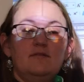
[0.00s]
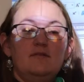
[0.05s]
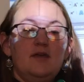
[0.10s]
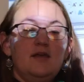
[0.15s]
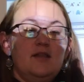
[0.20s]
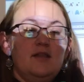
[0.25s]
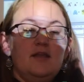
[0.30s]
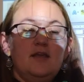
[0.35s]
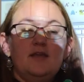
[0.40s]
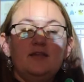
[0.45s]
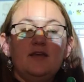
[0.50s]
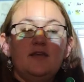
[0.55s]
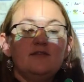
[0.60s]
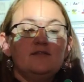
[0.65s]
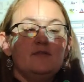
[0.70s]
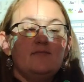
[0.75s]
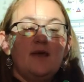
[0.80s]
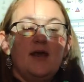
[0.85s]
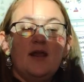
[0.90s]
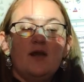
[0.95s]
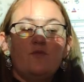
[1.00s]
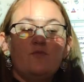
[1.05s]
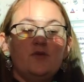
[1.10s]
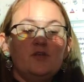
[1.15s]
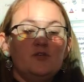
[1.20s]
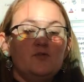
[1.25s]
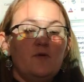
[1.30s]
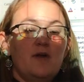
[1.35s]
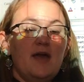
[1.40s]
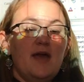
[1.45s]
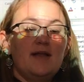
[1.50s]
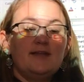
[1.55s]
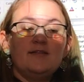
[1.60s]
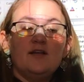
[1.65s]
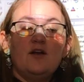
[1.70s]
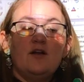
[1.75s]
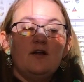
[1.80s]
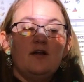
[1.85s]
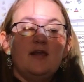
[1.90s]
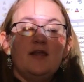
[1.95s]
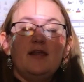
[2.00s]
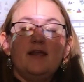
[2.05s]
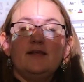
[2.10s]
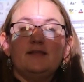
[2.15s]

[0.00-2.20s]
It doesn't matter which way I turn it,